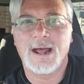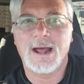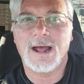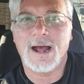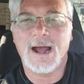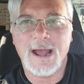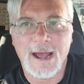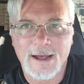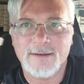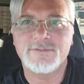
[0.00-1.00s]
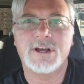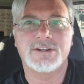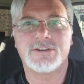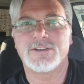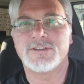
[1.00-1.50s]
I have touched
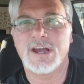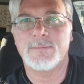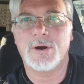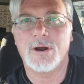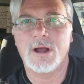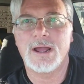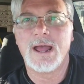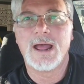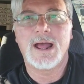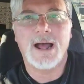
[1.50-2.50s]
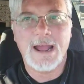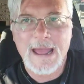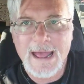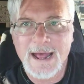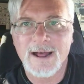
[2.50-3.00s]
the samurai. I
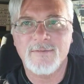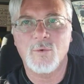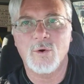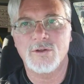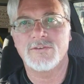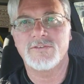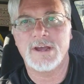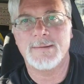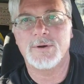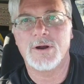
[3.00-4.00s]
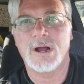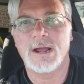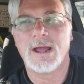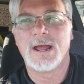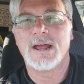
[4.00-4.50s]
have wore the samurai.
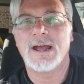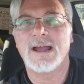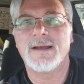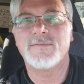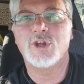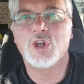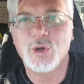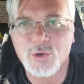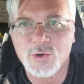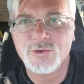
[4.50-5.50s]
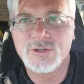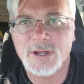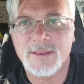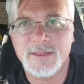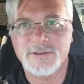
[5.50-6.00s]
I have used
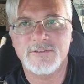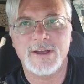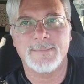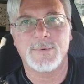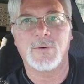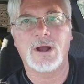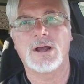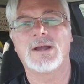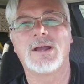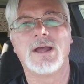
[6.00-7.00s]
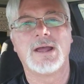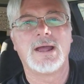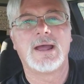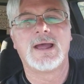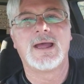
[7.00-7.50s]
the samurai
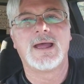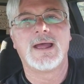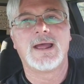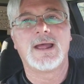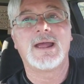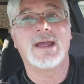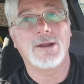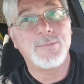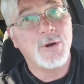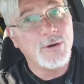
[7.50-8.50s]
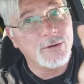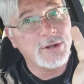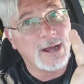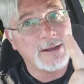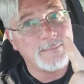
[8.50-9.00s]
in
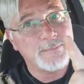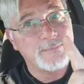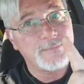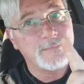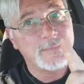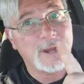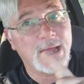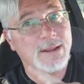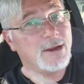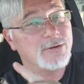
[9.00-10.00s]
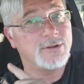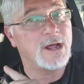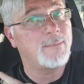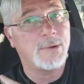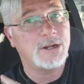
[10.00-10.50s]
prototype, and there's
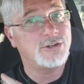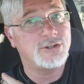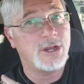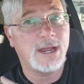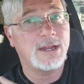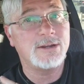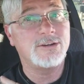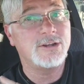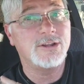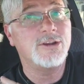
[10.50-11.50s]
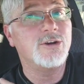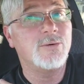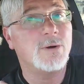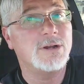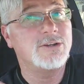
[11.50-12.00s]
not much change in the new
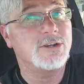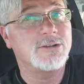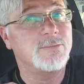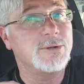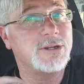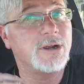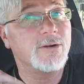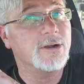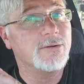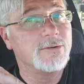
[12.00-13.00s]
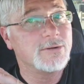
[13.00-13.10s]
one, just material.